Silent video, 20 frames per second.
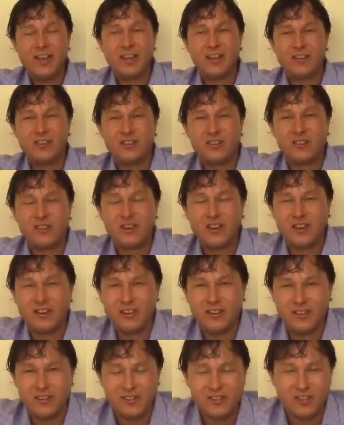and, sh
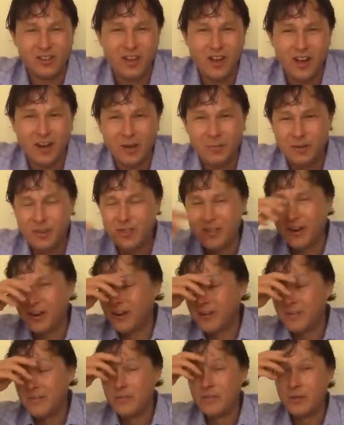and schlock them in
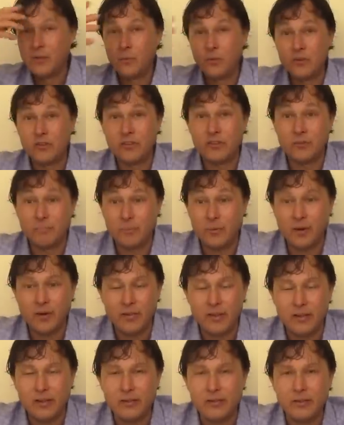there, which is
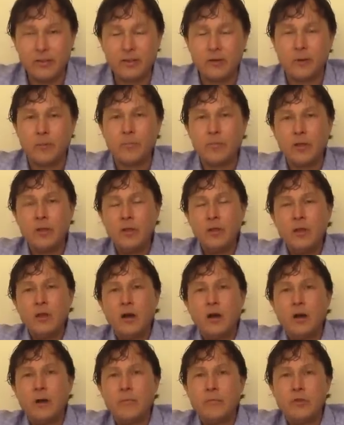probably illegal.
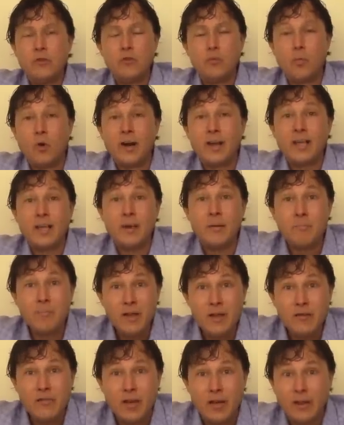Um, you'd want to get a
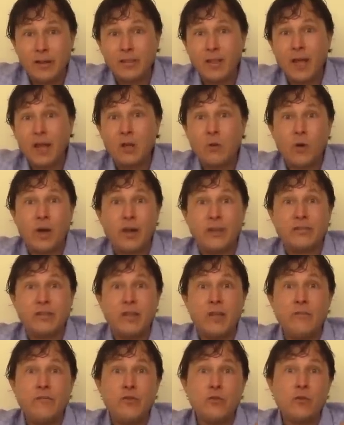minivan, and likewise,
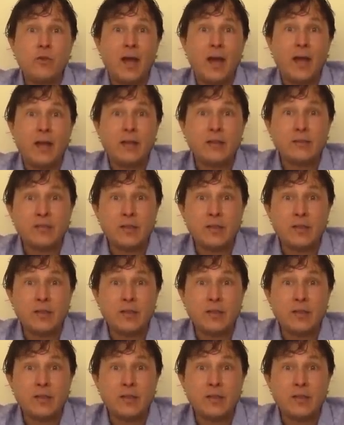if you guys